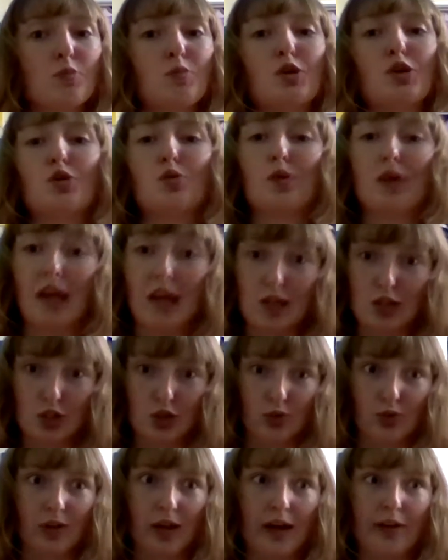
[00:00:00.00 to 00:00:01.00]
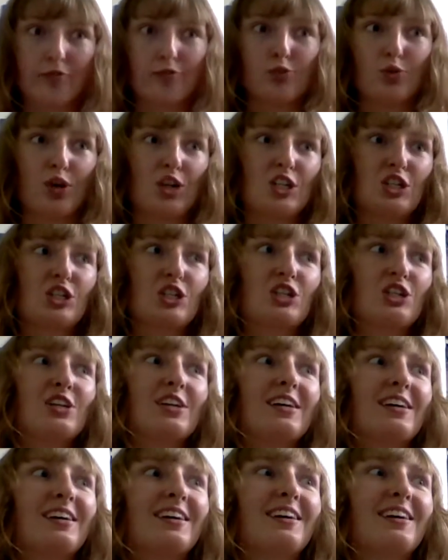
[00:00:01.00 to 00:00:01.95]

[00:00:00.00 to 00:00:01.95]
but you gain 2 life, which